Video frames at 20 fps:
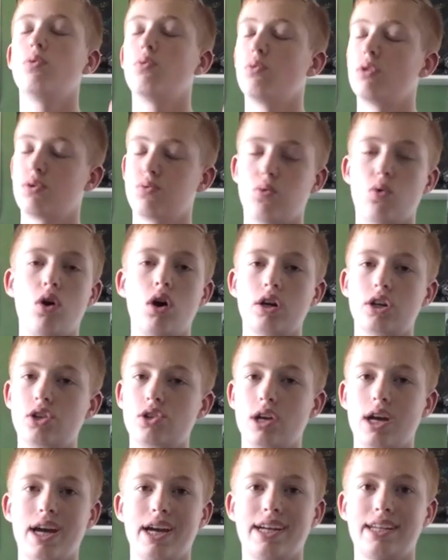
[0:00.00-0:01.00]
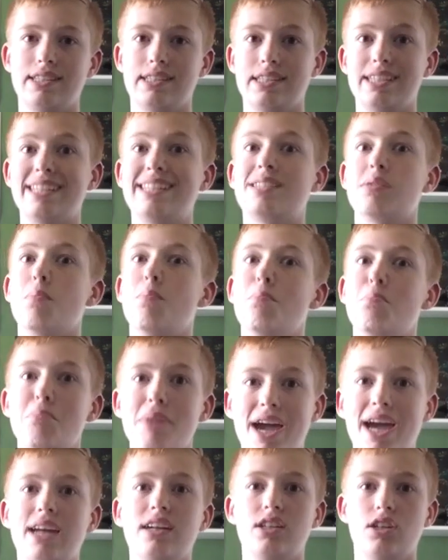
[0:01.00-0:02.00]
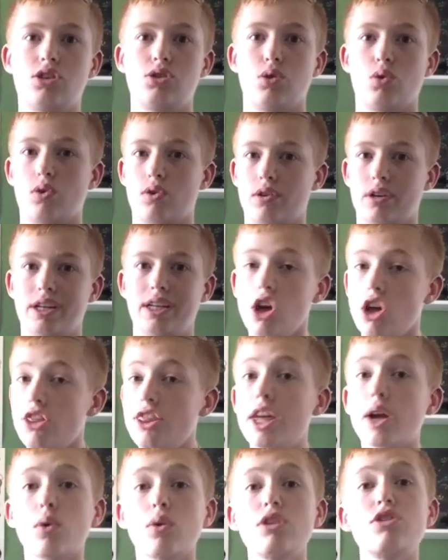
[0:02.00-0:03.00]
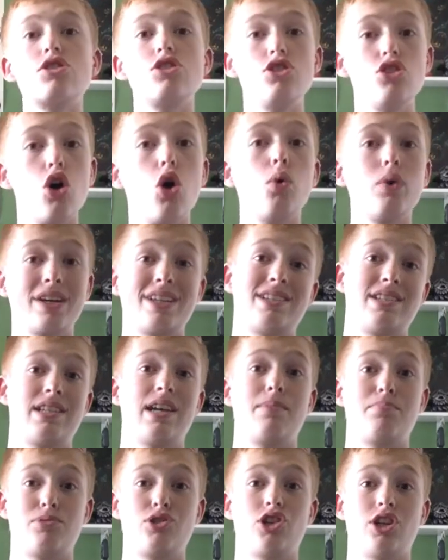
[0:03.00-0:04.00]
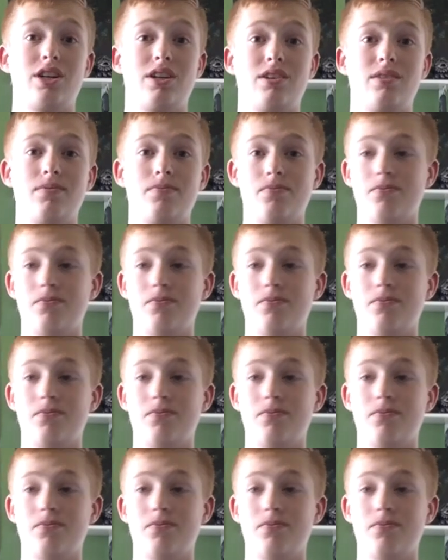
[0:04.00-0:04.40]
With water dragons, it's mandatory. There is no exception.